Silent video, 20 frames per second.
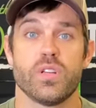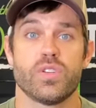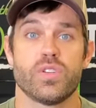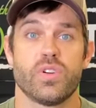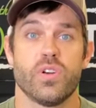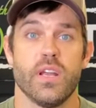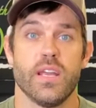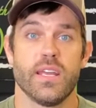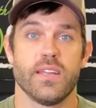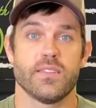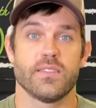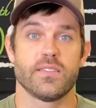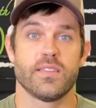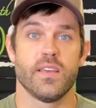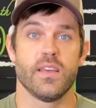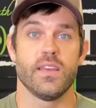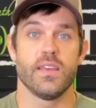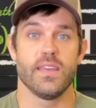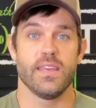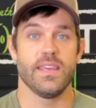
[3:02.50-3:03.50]
strains
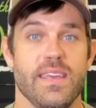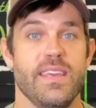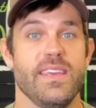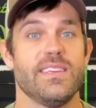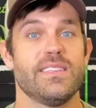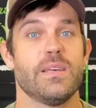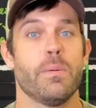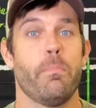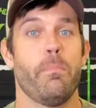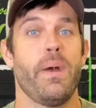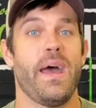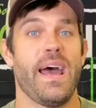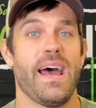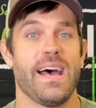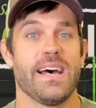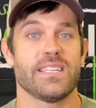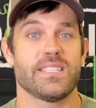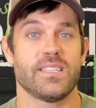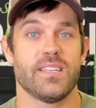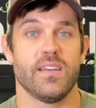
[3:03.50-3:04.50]
is a
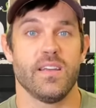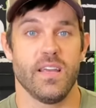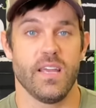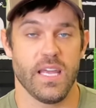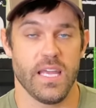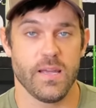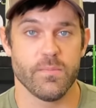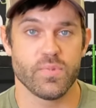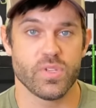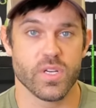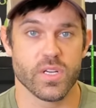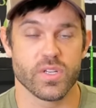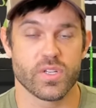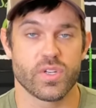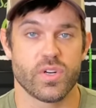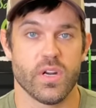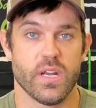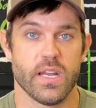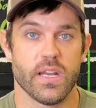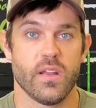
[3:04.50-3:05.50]
past hamstring
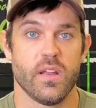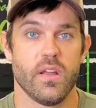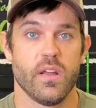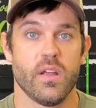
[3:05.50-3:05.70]
strain.